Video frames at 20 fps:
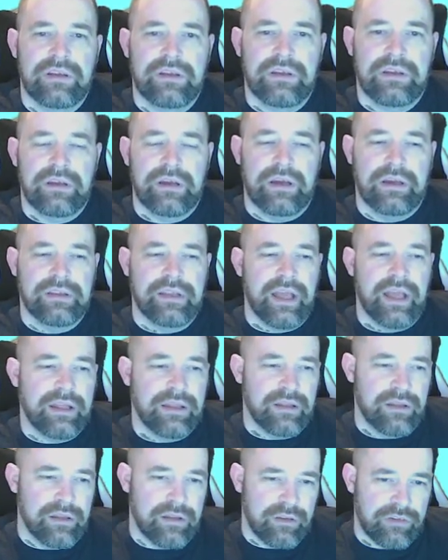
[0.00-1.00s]
And
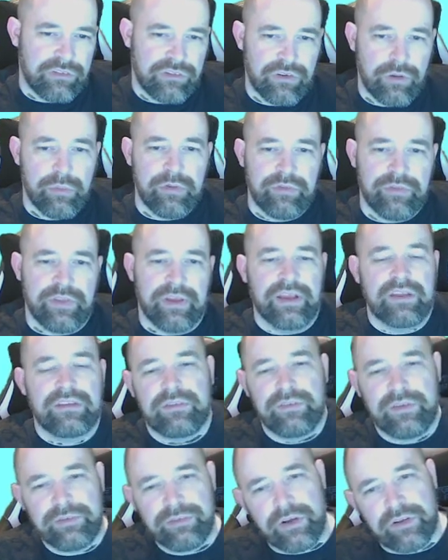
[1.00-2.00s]
then the sum of these,
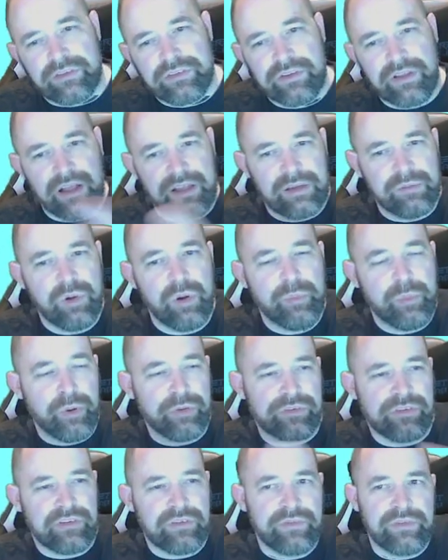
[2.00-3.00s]
if you've got slightly more
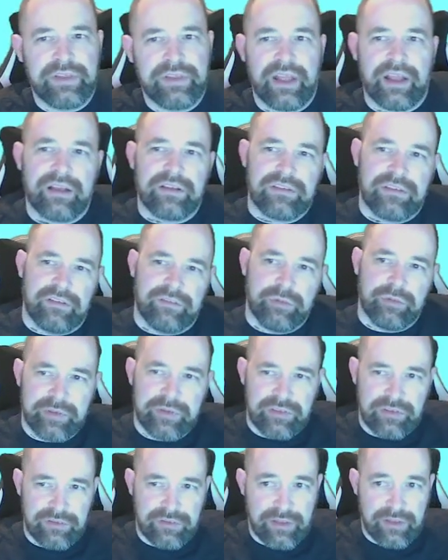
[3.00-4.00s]
positive than negative, will be
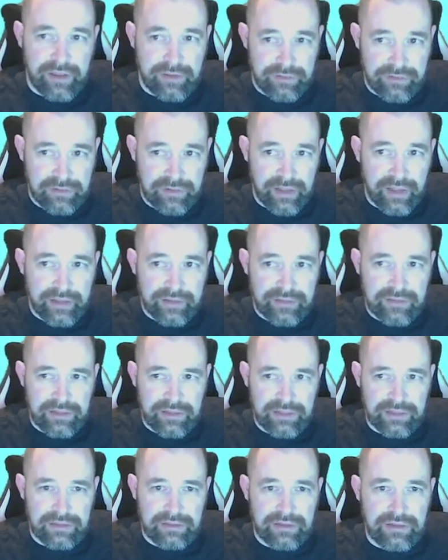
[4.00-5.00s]

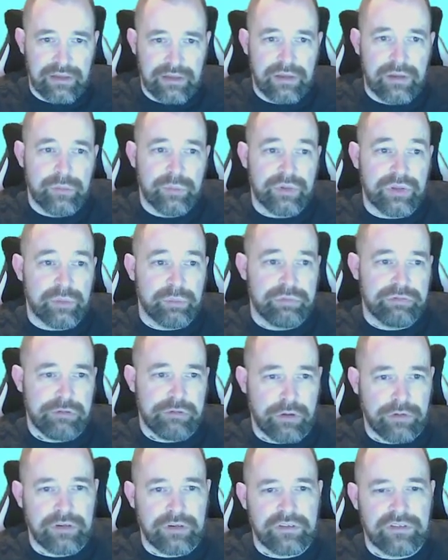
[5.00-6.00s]
2019. But the
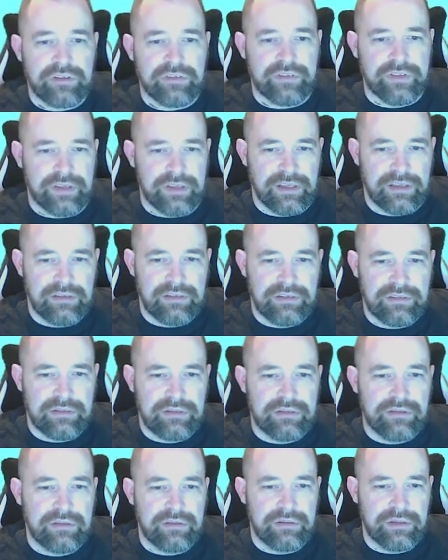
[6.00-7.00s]
product of these,
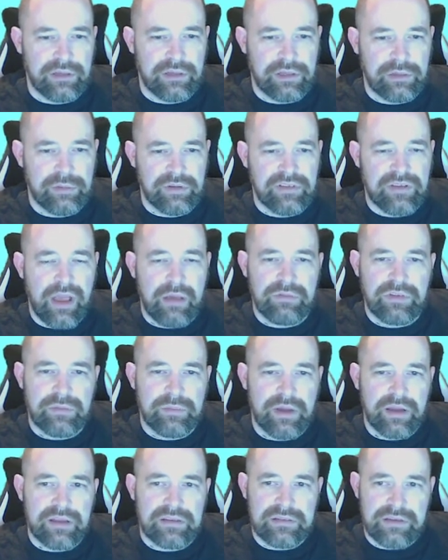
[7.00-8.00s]
you're going to be timesing
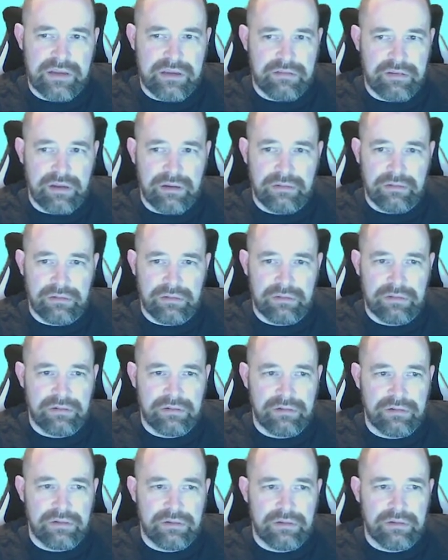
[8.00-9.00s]
by 0.
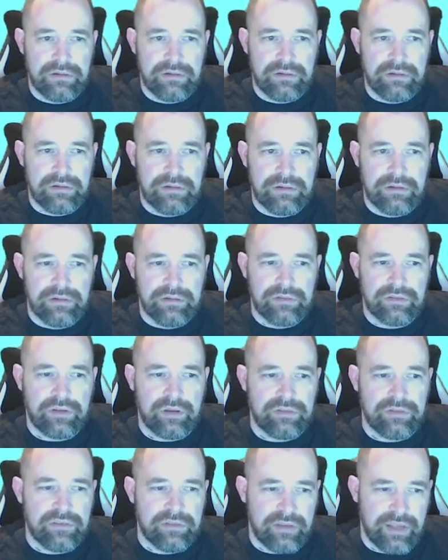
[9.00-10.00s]
So
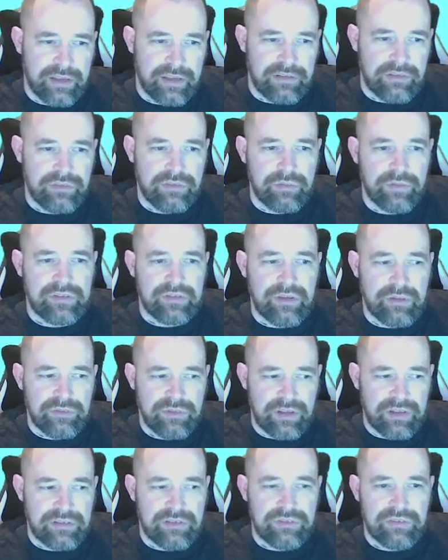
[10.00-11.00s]
it's negative something times
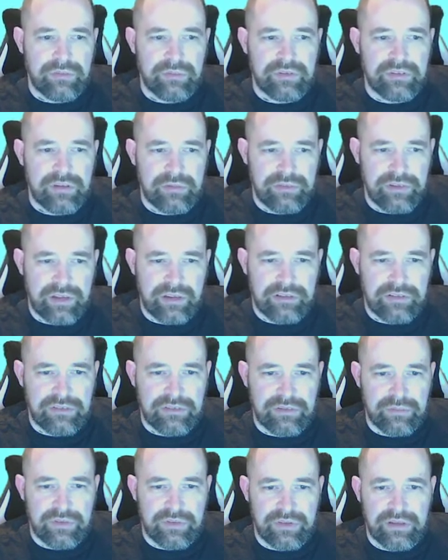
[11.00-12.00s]
negative something times negative
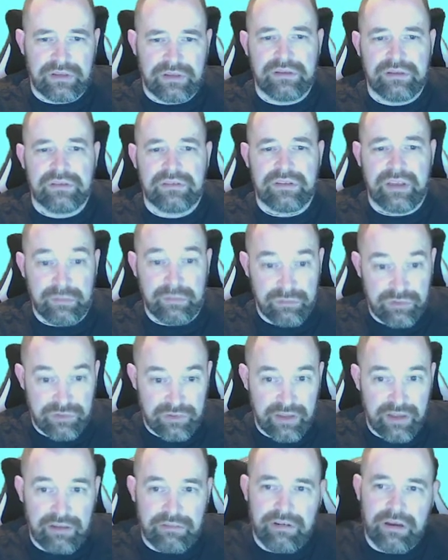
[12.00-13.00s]
something times
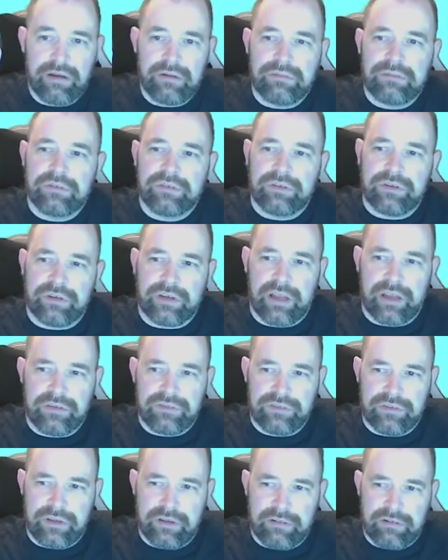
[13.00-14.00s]
0. It's going to get us
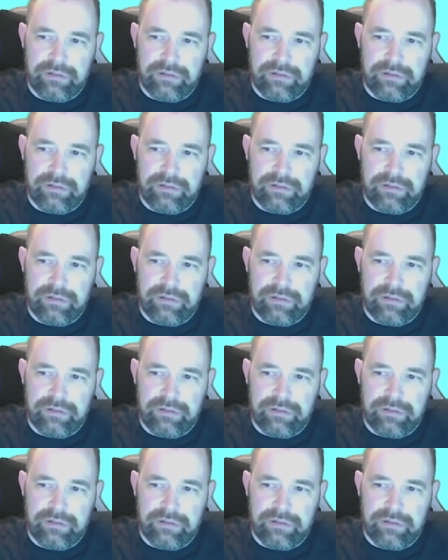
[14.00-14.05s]
0.